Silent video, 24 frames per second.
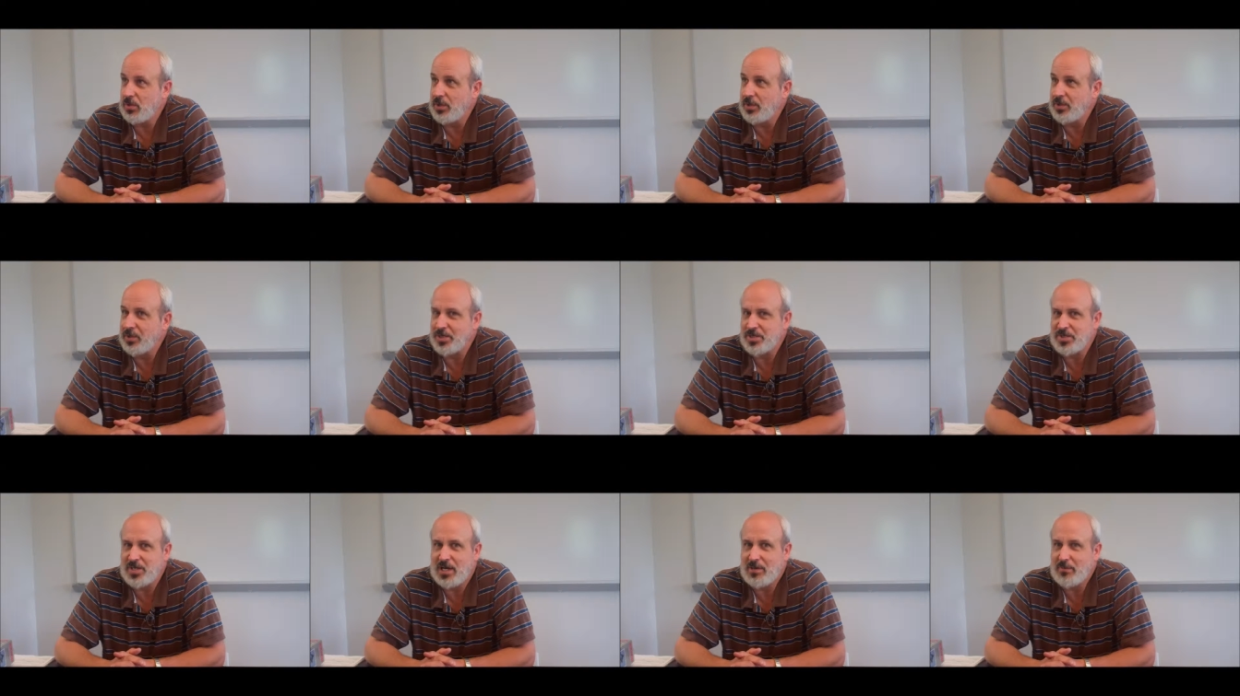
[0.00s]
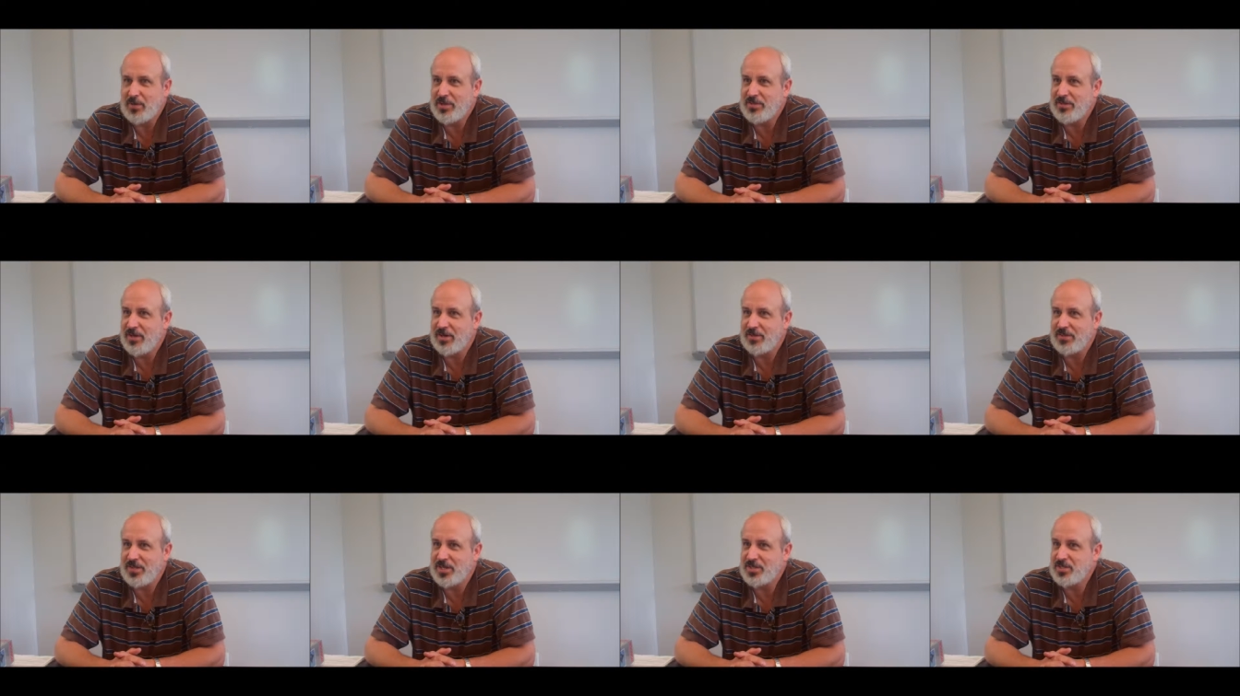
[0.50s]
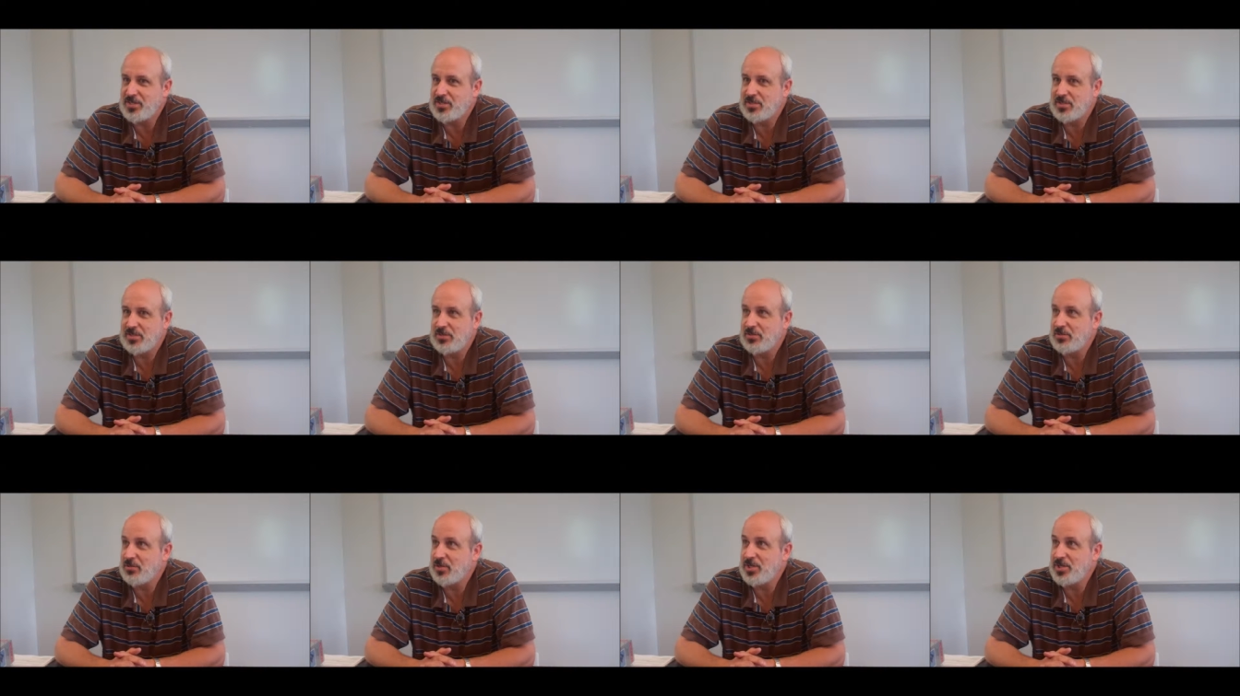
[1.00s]
And at the time, I thought
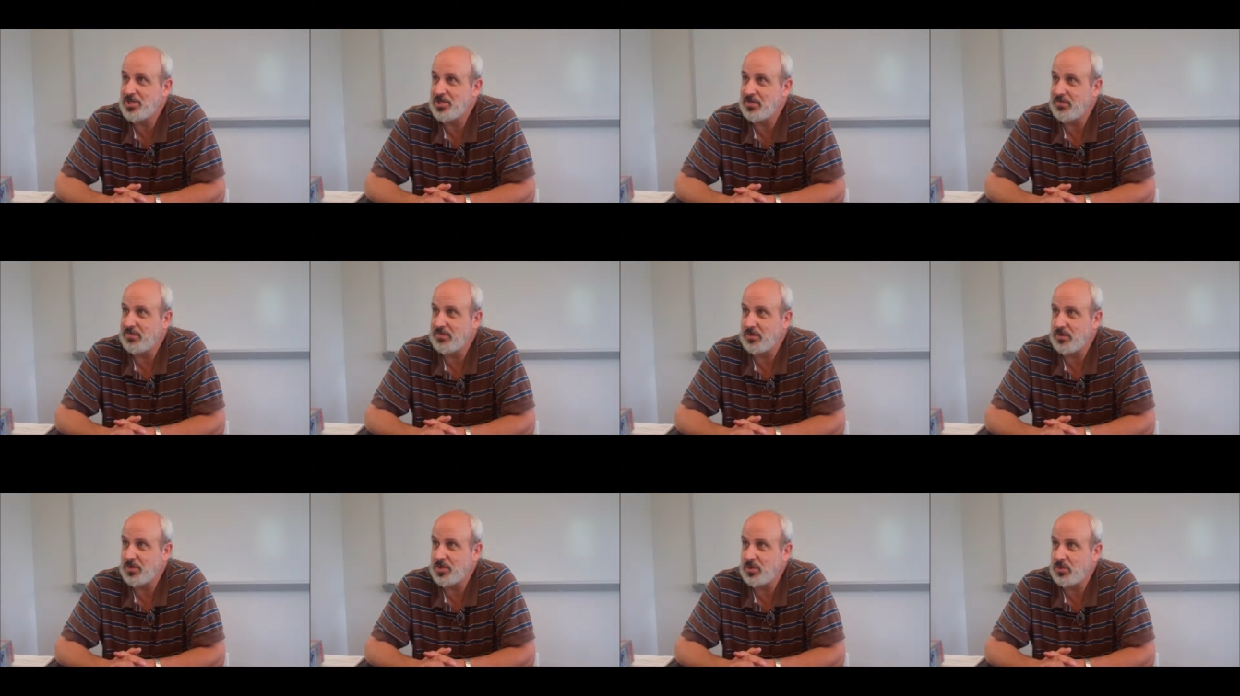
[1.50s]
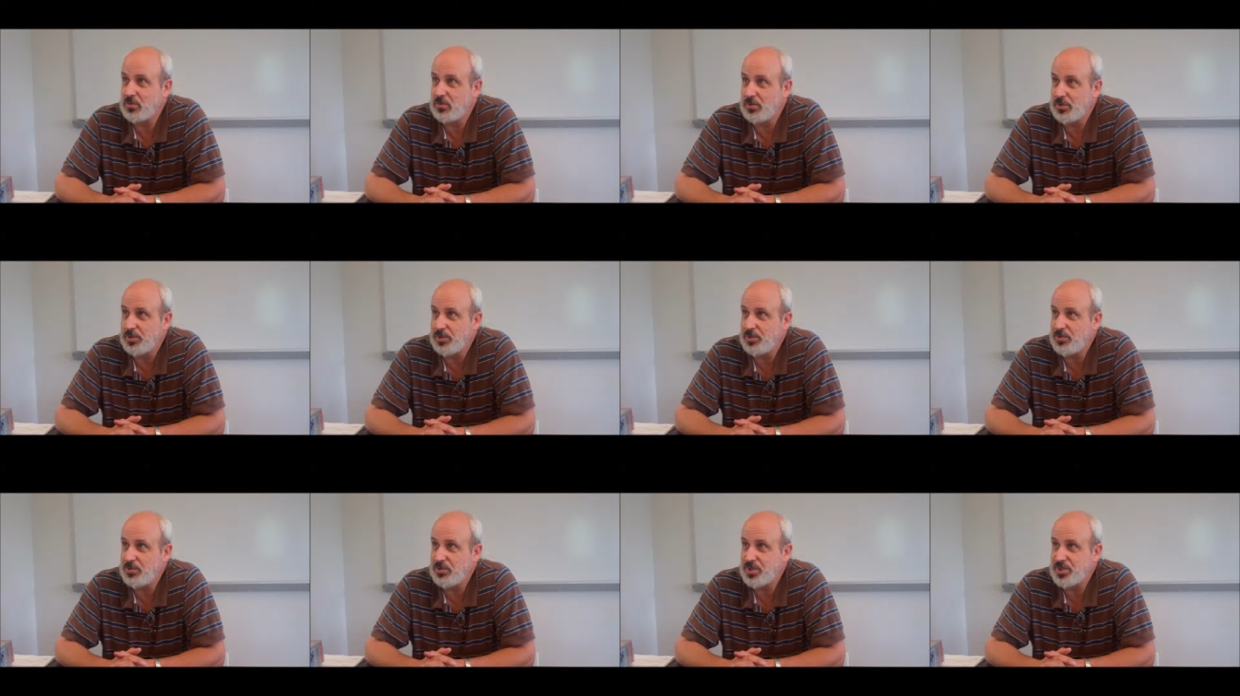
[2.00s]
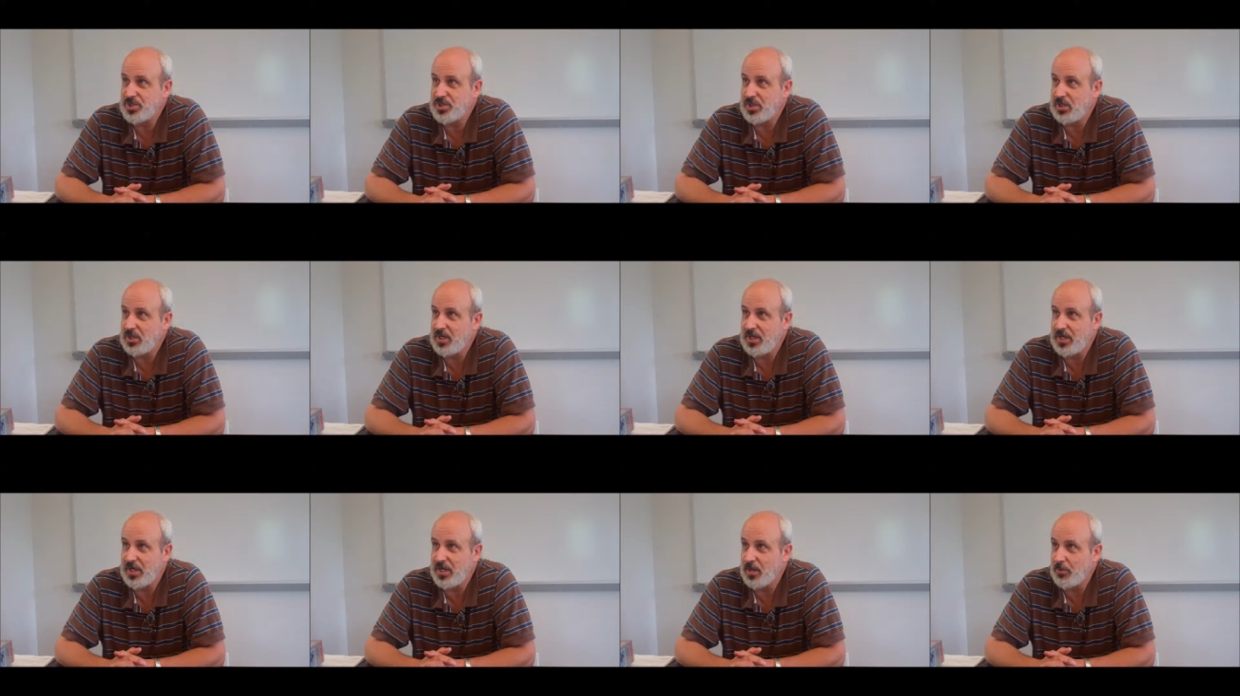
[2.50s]
that's crazy for a school to do just a
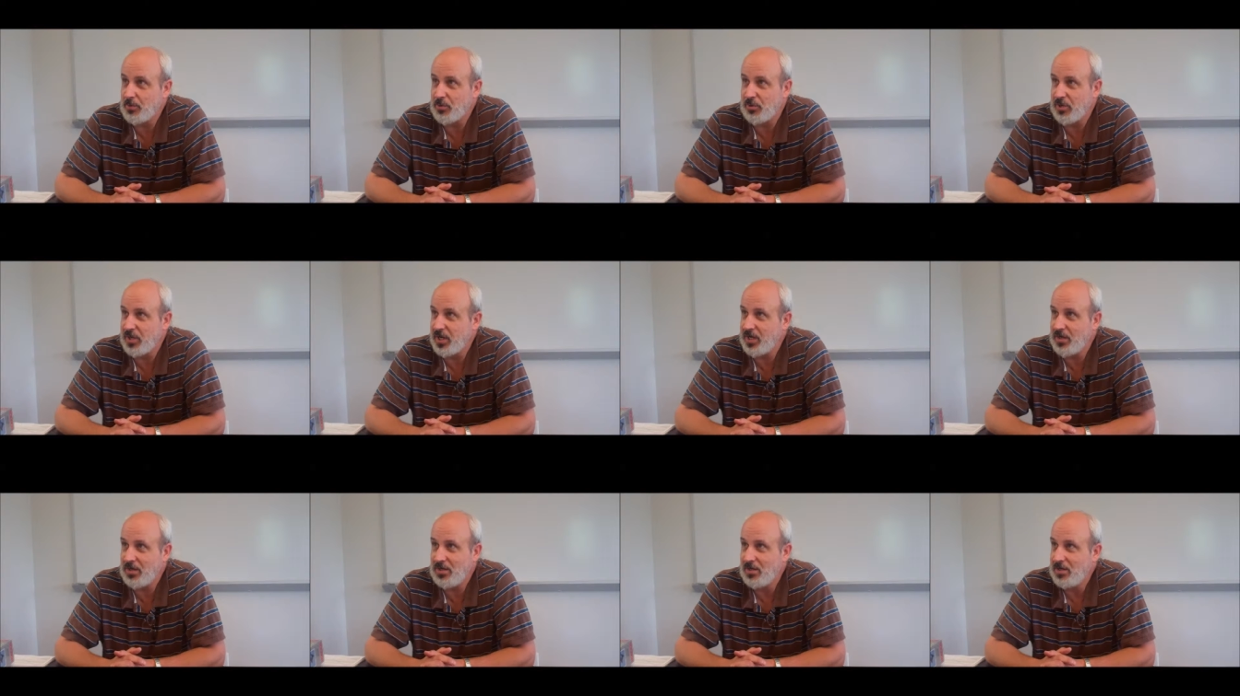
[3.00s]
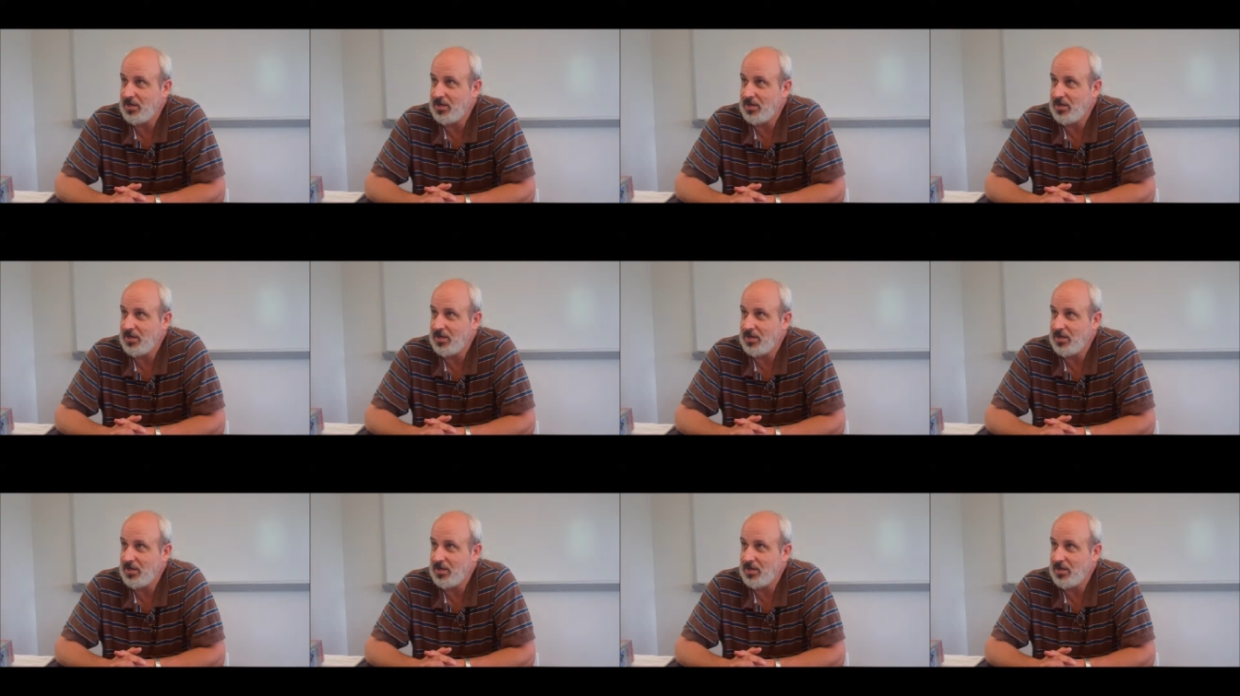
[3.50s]
lighting upgrade